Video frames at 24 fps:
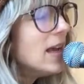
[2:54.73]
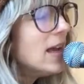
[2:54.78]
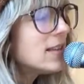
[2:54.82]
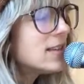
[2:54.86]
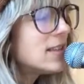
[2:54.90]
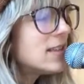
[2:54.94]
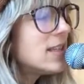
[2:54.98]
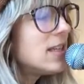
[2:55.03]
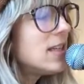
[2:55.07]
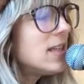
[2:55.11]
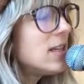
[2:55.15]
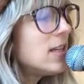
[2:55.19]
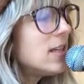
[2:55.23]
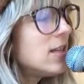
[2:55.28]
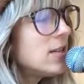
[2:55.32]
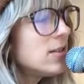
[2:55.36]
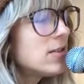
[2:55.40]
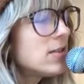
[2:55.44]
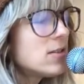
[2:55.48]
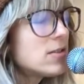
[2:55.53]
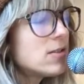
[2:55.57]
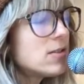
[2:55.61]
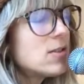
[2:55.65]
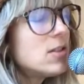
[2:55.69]

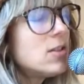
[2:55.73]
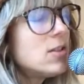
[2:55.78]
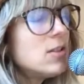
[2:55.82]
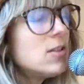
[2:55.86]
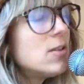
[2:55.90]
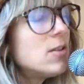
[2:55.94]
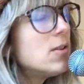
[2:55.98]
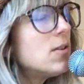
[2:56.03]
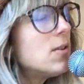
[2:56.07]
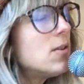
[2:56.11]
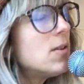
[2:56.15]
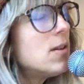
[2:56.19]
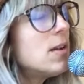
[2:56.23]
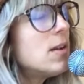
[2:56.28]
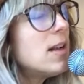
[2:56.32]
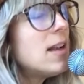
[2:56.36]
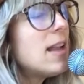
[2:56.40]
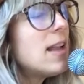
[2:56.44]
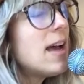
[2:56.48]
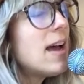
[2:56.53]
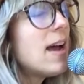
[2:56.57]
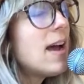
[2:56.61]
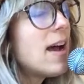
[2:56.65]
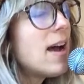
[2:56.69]
tears to
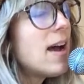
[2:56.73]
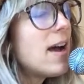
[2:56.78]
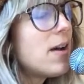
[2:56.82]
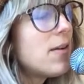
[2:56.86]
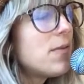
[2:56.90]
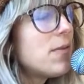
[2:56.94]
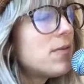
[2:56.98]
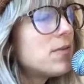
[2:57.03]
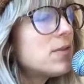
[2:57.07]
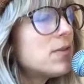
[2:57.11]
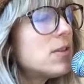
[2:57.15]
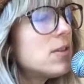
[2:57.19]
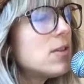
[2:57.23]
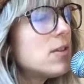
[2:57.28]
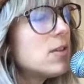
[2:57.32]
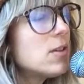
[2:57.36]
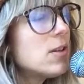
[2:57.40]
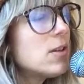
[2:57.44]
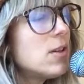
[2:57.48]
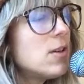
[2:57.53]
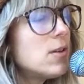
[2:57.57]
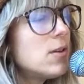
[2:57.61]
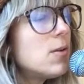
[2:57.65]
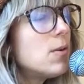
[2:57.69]
laughter.
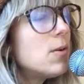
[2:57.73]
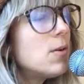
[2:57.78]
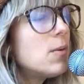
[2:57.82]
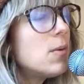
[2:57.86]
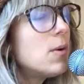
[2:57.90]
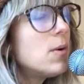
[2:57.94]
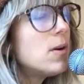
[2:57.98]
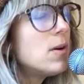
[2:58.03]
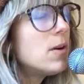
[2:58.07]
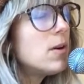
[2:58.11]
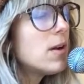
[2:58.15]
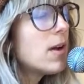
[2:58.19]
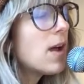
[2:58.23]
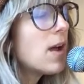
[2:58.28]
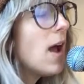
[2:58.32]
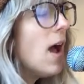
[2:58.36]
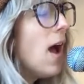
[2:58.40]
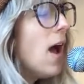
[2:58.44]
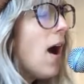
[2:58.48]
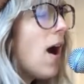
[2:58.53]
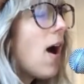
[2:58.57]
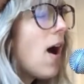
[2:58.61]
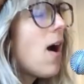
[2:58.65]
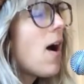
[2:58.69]
You work
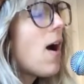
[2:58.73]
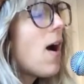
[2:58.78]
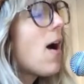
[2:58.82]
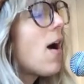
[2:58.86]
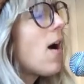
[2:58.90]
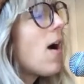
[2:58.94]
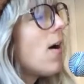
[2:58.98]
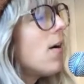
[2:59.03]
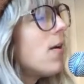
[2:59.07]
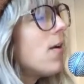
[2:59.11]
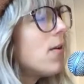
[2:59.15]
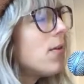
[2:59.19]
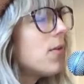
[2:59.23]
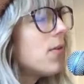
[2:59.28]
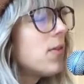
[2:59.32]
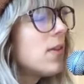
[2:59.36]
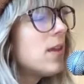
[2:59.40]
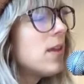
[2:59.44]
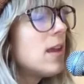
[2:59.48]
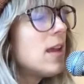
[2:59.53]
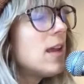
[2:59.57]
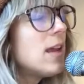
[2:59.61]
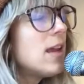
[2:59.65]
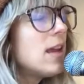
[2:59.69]
all
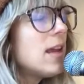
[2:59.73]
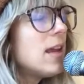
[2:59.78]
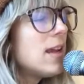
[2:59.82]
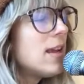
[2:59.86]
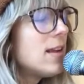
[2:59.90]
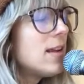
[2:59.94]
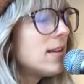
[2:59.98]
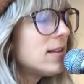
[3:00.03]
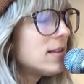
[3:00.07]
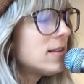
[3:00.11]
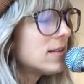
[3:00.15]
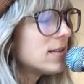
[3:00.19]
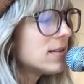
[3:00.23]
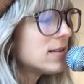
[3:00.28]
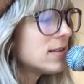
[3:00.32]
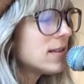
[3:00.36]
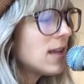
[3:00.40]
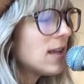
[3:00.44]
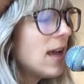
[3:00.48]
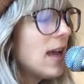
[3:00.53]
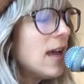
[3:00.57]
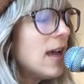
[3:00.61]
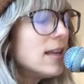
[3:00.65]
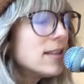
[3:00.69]
things
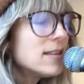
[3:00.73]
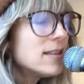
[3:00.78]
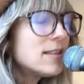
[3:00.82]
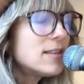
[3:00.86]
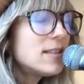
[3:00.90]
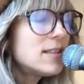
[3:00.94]
to